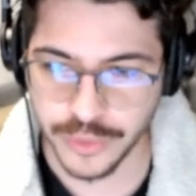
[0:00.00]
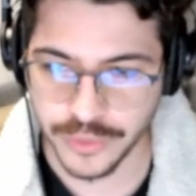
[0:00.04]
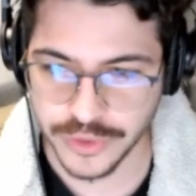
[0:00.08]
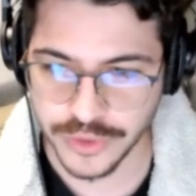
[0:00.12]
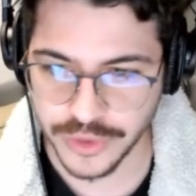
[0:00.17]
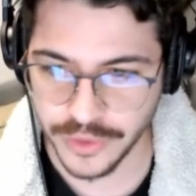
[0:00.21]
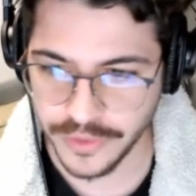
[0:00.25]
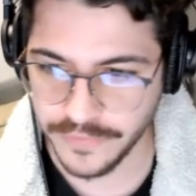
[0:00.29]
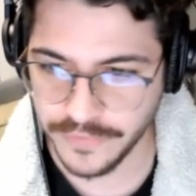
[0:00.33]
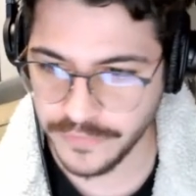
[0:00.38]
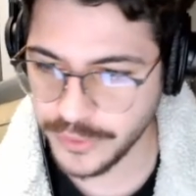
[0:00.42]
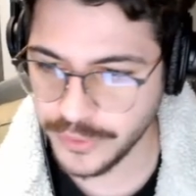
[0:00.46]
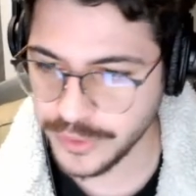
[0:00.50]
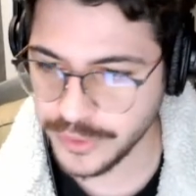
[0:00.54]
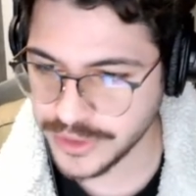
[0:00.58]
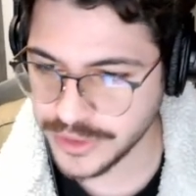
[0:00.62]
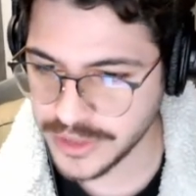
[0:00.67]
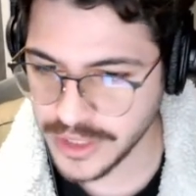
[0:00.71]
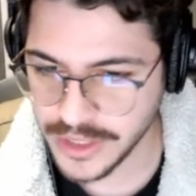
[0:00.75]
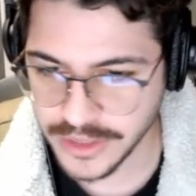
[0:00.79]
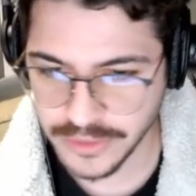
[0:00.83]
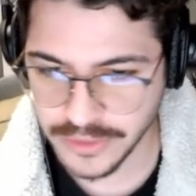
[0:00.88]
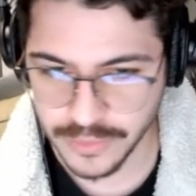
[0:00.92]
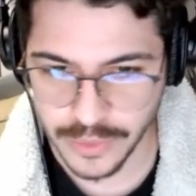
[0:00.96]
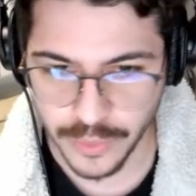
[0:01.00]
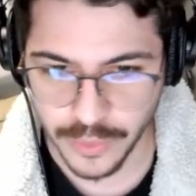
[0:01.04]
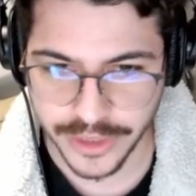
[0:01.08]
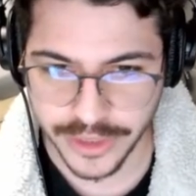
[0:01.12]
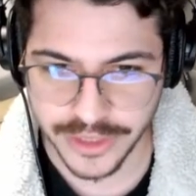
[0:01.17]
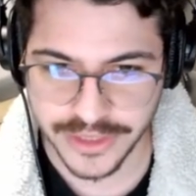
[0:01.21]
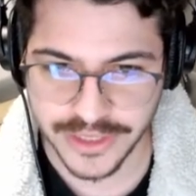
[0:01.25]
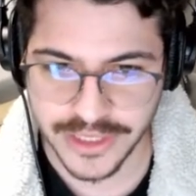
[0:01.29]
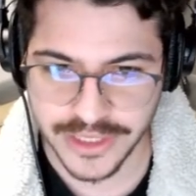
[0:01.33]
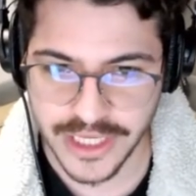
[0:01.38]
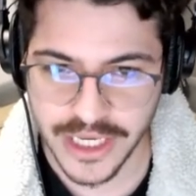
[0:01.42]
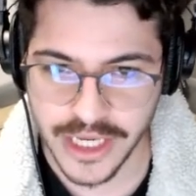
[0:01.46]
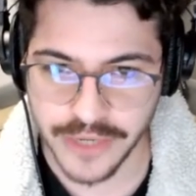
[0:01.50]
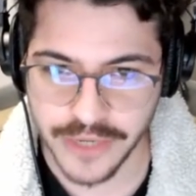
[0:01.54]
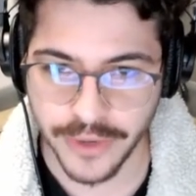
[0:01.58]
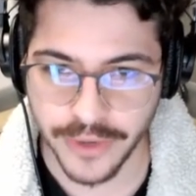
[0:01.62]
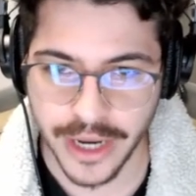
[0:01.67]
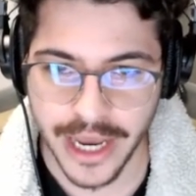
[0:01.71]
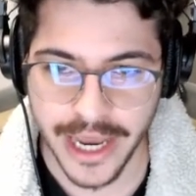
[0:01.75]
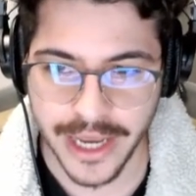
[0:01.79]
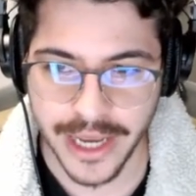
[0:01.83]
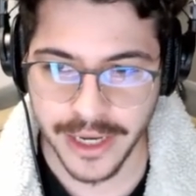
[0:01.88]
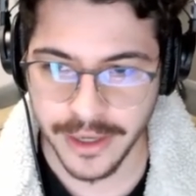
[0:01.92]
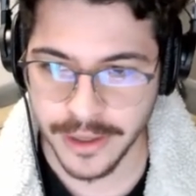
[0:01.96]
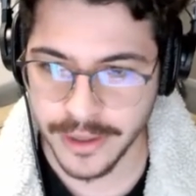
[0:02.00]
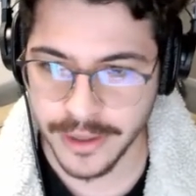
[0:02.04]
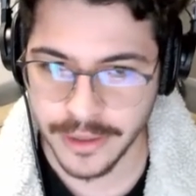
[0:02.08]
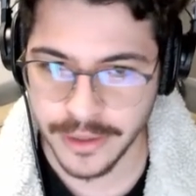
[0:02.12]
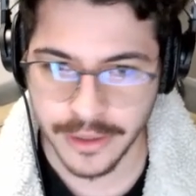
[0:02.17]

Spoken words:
So the first things we want to see, right?